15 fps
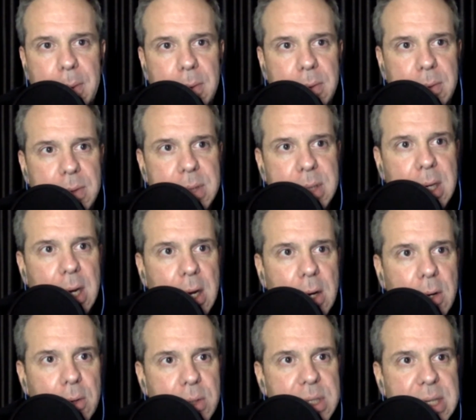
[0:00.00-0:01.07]
whose
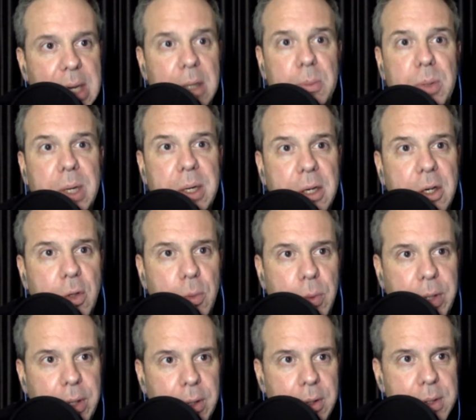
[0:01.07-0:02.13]
celebrated
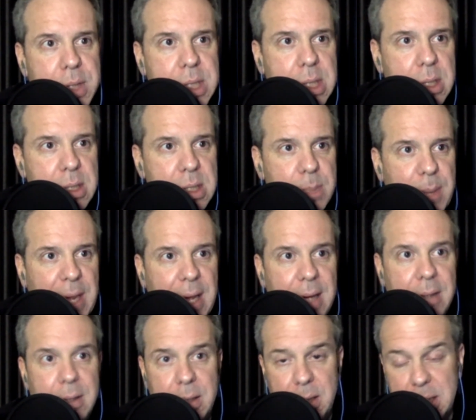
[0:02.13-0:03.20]
careers
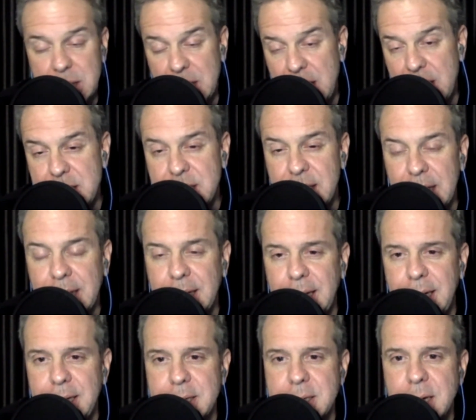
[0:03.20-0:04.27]
spanned, in this case,
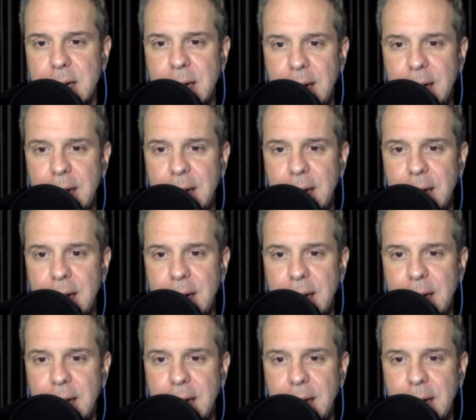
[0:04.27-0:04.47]
decades.